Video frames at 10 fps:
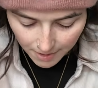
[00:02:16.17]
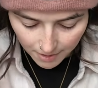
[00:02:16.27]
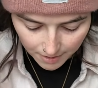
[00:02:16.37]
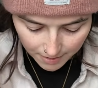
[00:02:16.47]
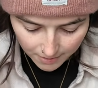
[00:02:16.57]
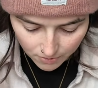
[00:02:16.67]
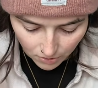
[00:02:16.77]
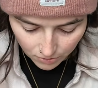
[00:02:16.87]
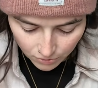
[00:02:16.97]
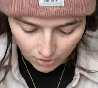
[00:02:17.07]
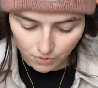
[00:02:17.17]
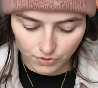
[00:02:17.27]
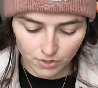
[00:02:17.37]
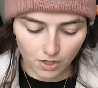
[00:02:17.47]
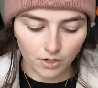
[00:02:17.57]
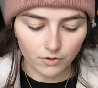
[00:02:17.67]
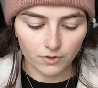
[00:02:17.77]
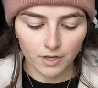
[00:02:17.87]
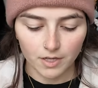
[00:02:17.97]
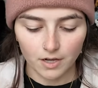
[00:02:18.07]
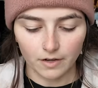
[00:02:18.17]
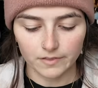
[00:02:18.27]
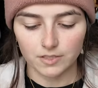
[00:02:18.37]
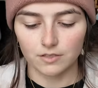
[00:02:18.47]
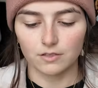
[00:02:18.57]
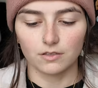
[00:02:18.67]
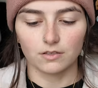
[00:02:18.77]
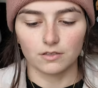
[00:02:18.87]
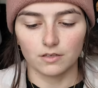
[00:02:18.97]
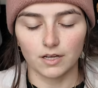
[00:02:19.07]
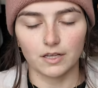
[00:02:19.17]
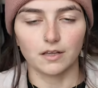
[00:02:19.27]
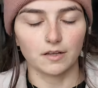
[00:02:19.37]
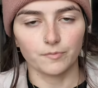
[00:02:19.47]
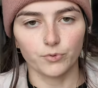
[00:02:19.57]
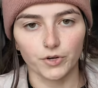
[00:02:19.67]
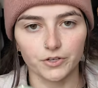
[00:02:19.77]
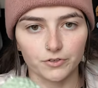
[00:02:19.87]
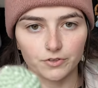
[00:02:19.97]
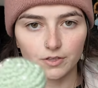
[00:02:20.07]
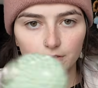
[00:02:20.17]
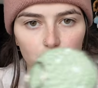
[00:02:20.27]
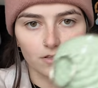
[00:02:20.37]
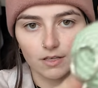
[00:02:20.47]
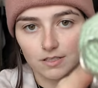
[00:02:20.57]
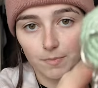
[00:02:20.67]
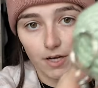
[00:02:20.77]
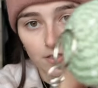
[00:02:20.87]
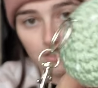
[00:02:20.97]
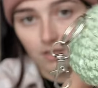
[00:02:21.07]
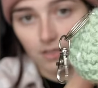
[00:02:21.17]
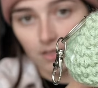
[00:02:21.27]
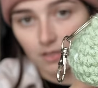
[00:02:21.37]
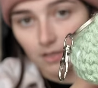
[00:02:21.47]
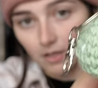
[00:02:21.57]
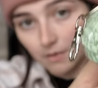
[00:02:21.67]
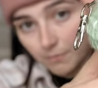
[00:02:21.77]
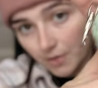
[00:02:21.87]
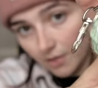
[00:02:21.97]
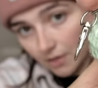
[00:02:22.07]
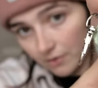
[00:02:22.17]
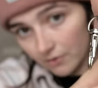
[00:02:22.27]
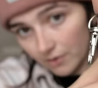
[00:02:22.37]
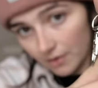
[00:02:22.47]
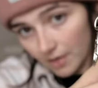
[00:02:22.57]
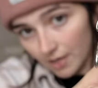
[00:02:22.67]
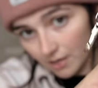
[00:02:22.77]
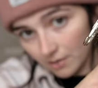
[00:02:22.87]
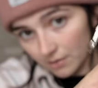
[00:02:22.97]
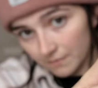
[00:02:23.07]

This is all no-sew. Obviously, I like embroidered the like spots on it. But other than that,